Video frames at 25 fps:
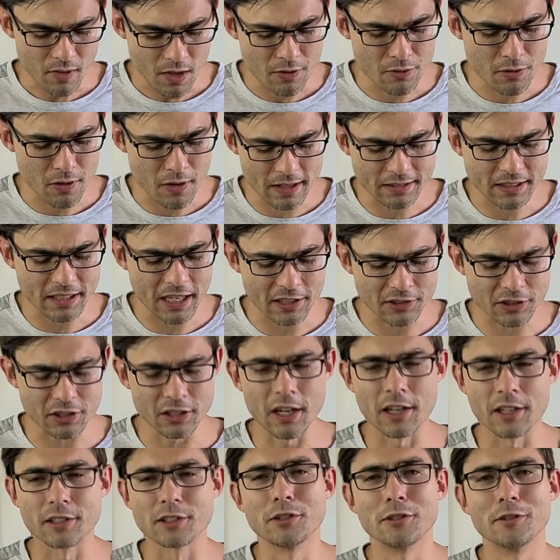So that's actually
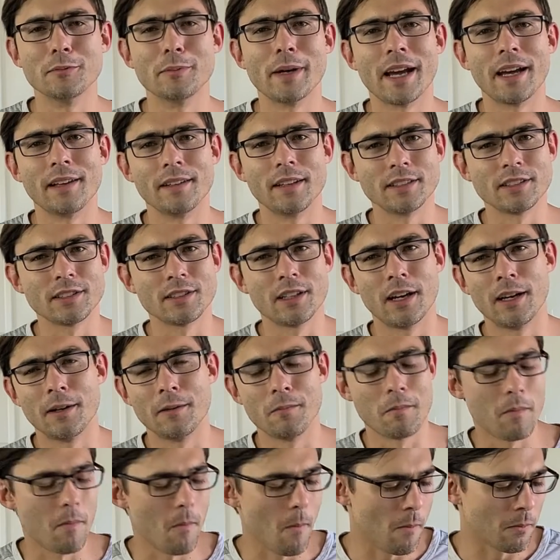not too bad. That's
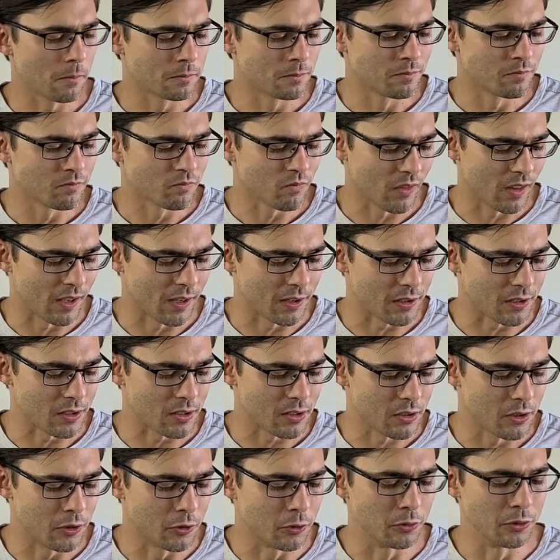not like
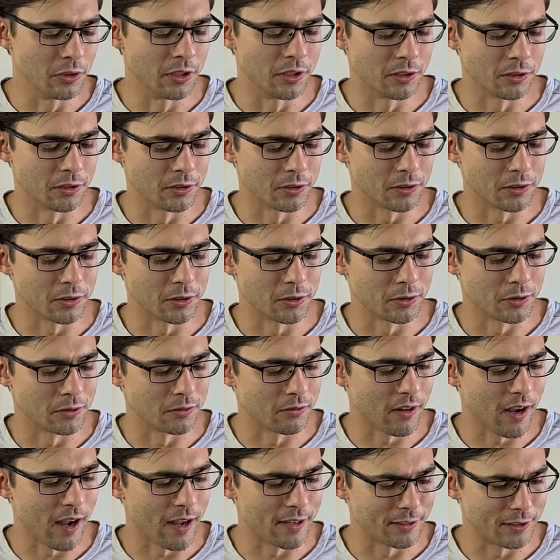too little to have
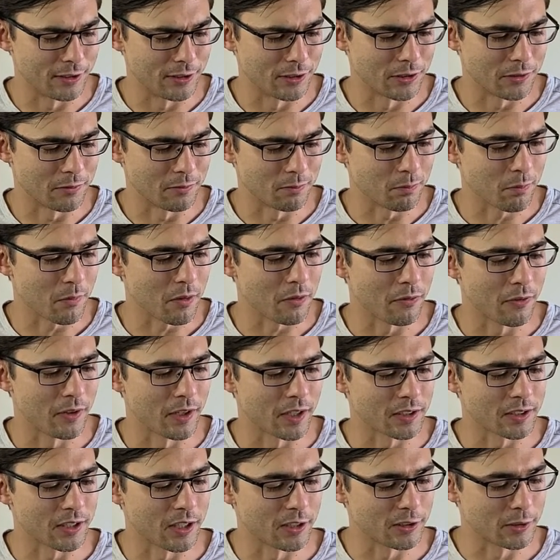gotten your
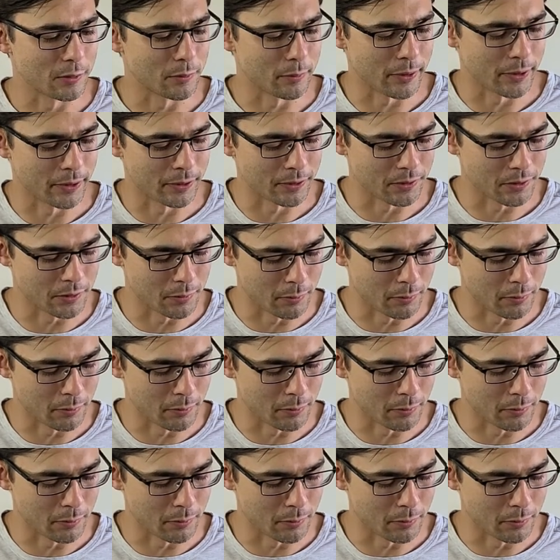fix, I suppose.